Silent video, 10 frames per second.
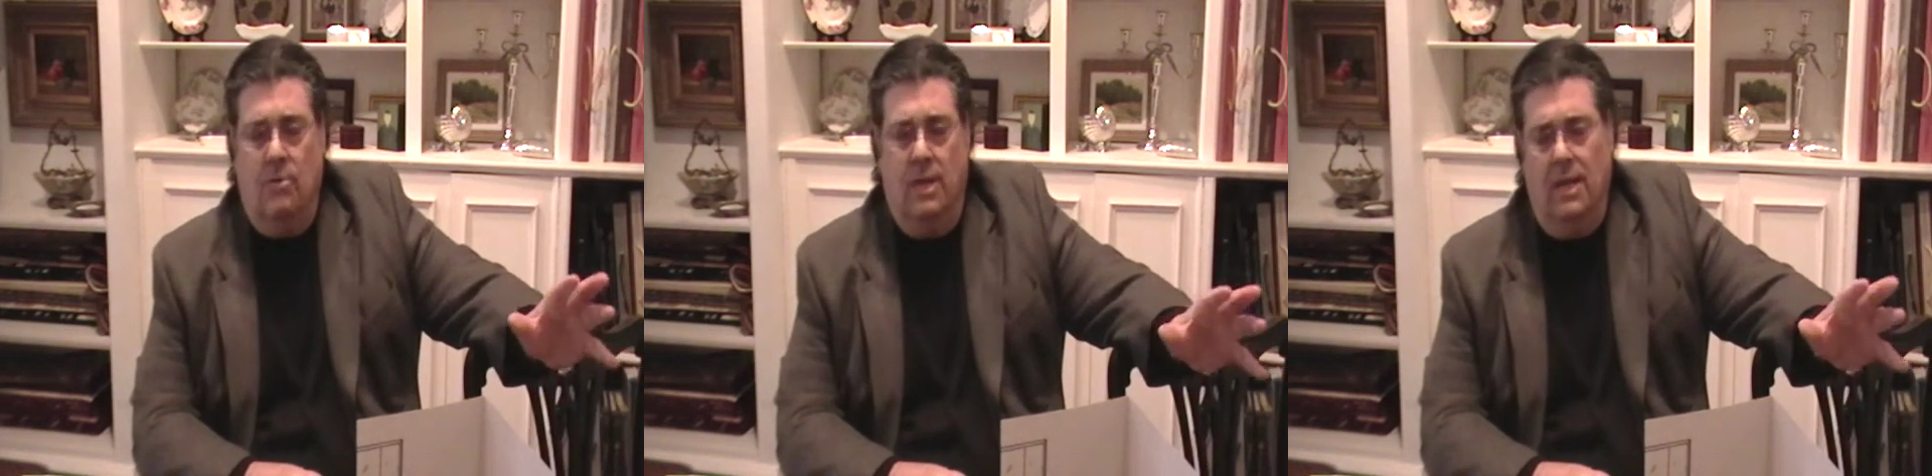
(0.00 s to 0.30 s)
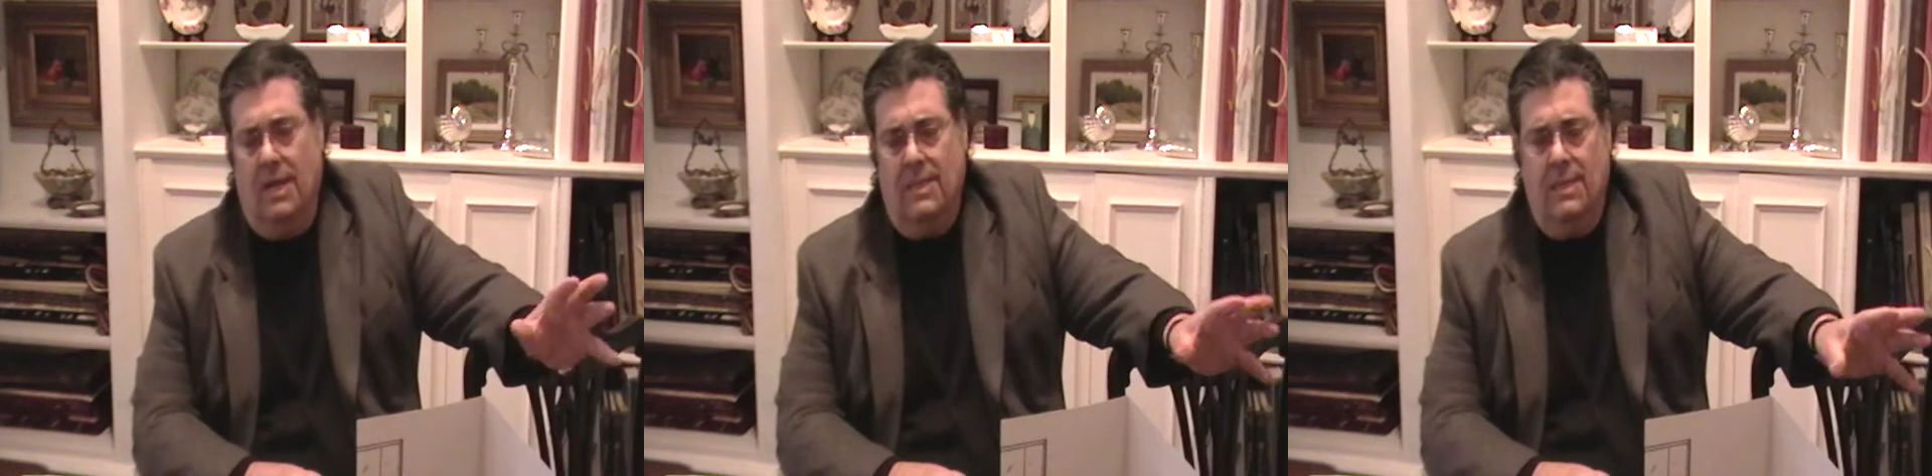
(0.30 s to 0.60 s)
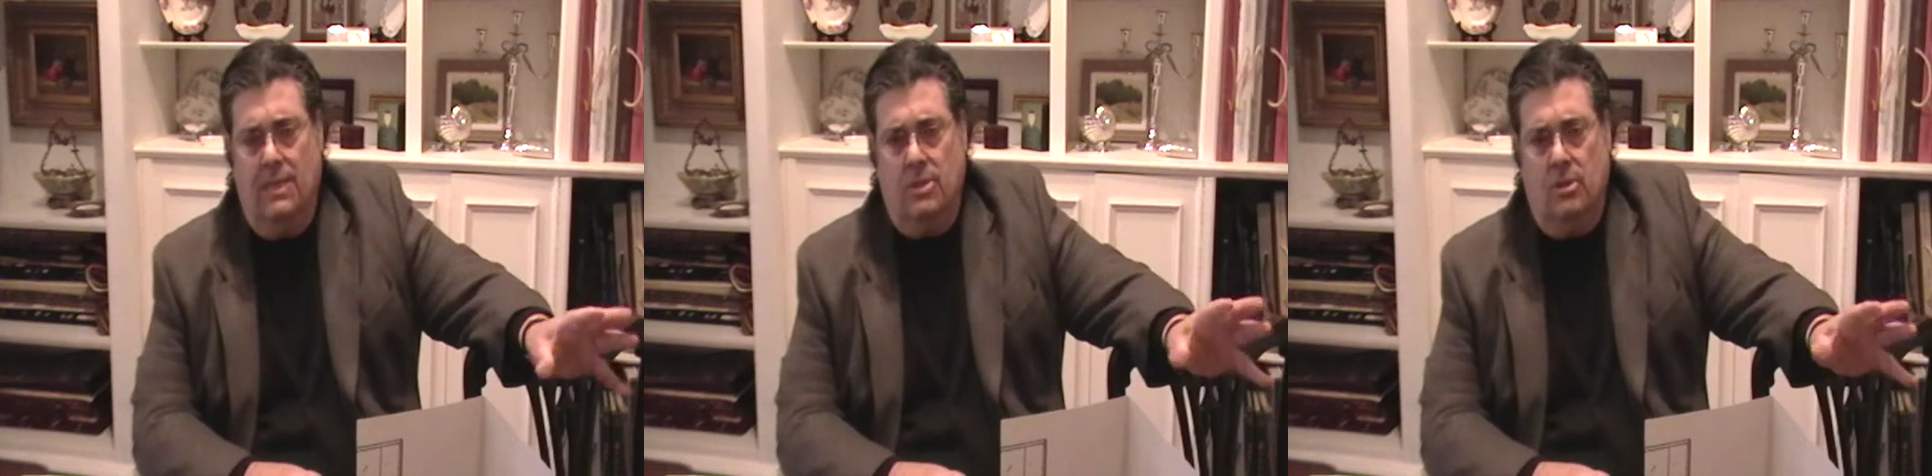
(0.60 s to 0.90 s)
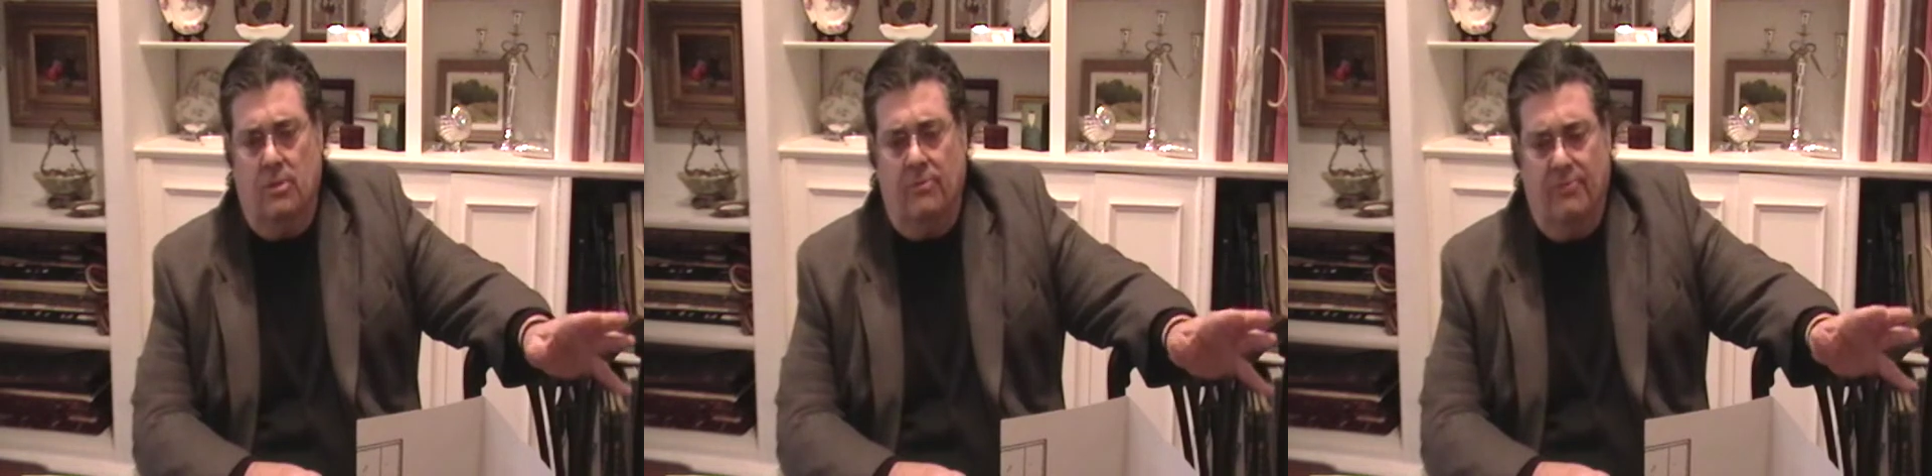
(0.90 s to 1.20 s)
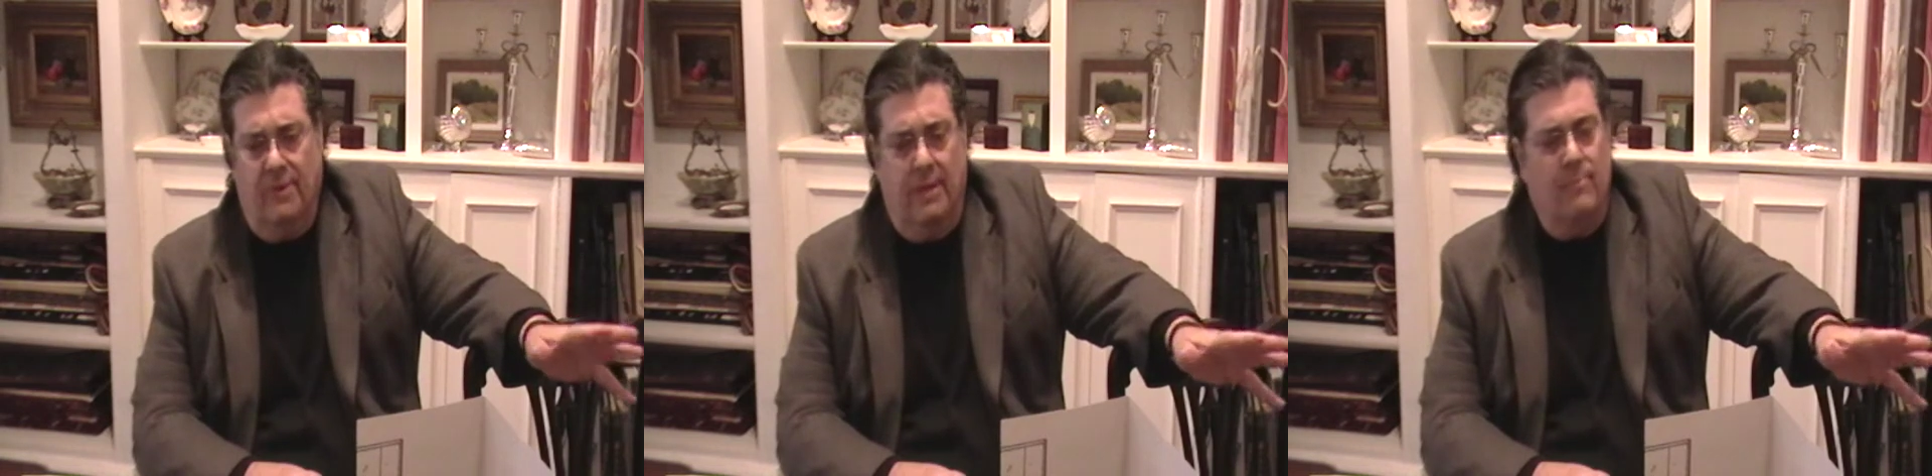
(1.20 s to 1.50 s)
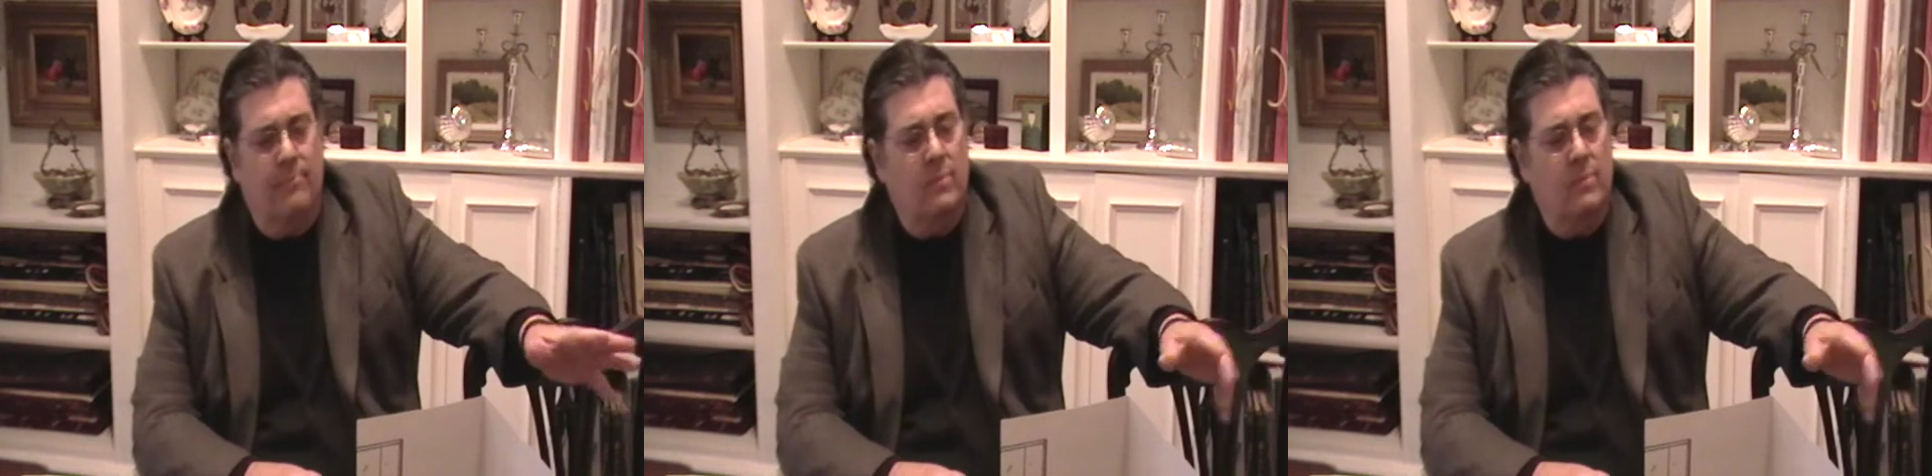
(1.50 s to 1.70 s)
okay, I think it's going to fit.